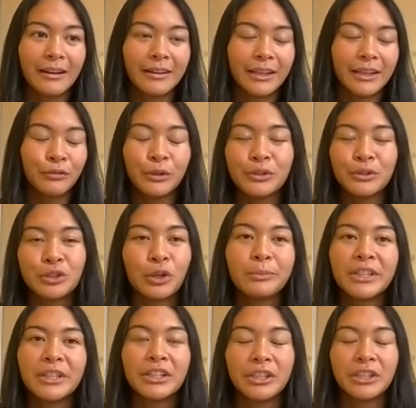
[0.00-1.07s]
if you told
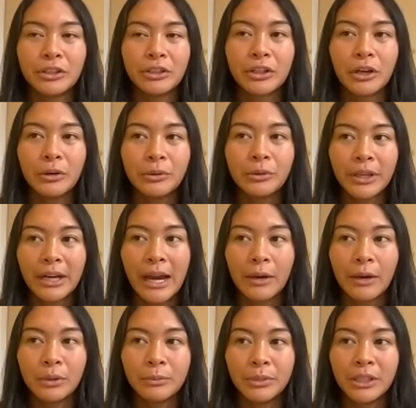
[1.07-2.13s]
me a year ago that I
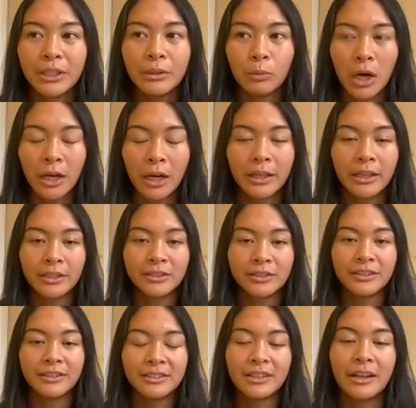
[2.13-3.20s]
would be walking
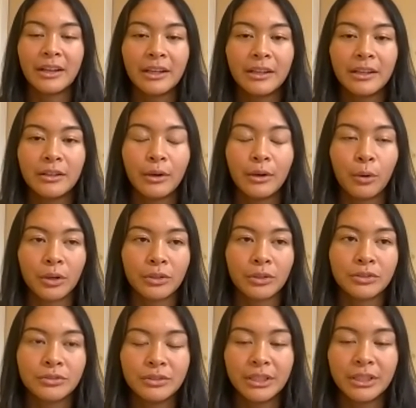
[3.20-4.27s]
into the Senate or
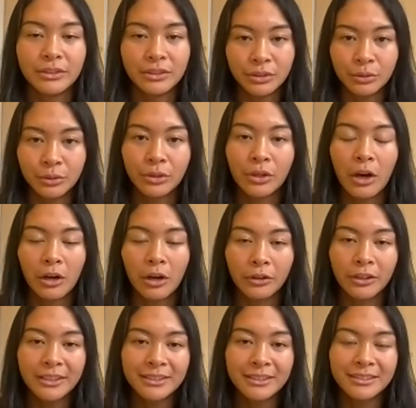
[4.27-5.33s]
to the
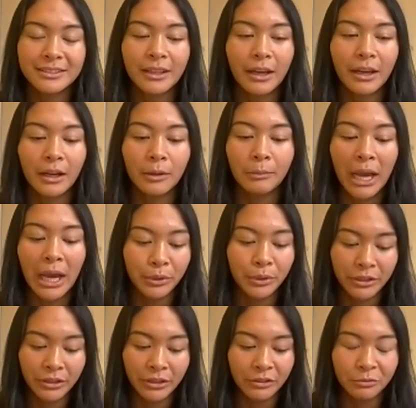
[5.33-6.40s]
Congress, I
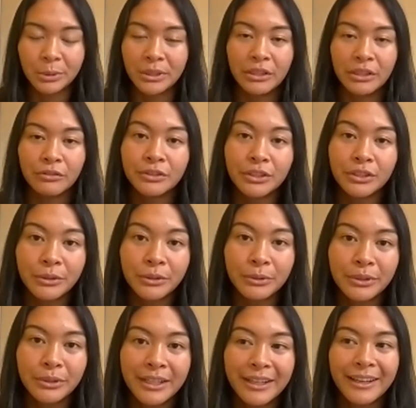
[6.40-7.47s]
wouldn't have believed you.
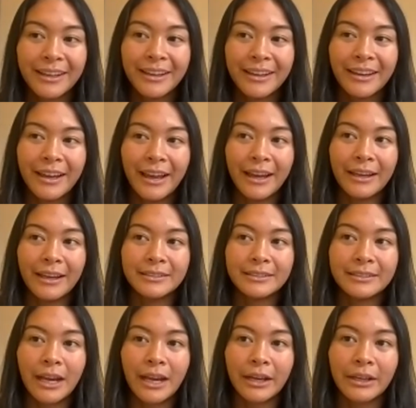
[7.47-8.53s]
And
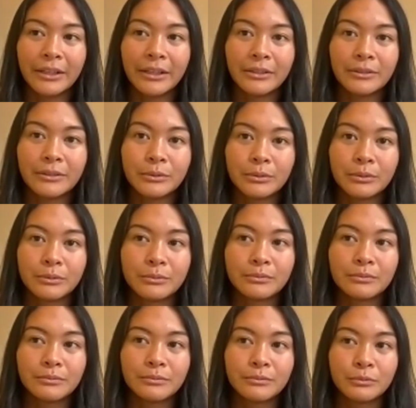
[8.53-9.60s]
I
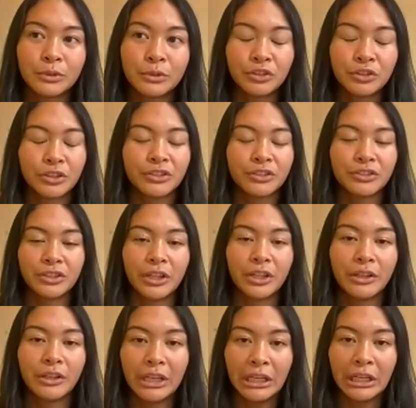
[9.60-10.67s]
was just
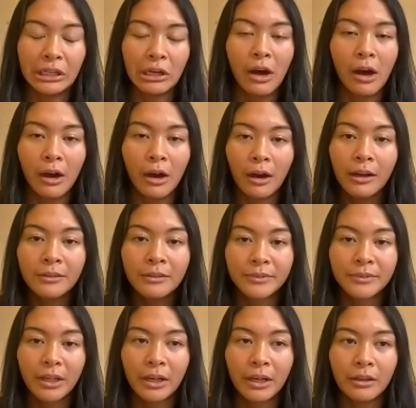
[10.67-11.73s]
in awe
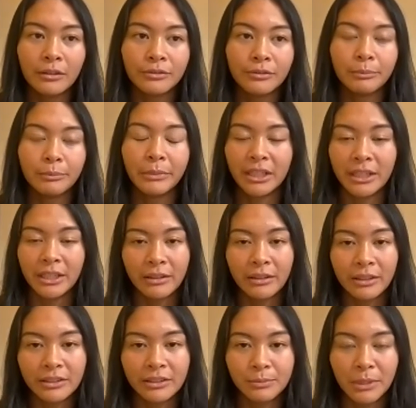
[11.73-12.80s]
of meeting
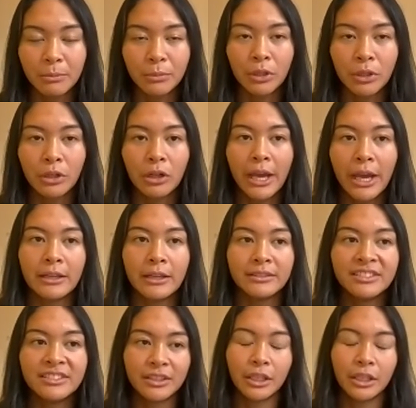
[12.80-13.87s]
these people and
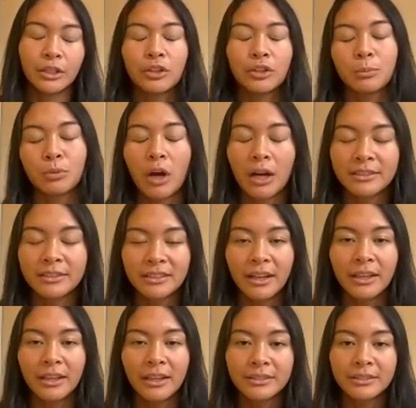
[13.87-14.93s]
seeing their
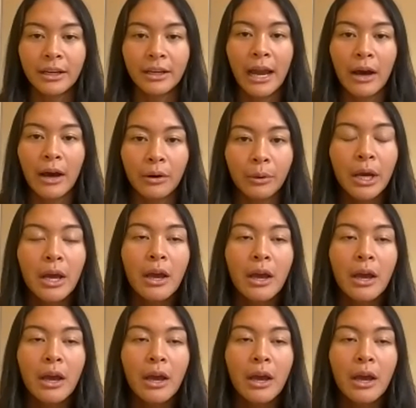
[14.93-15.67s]
process and how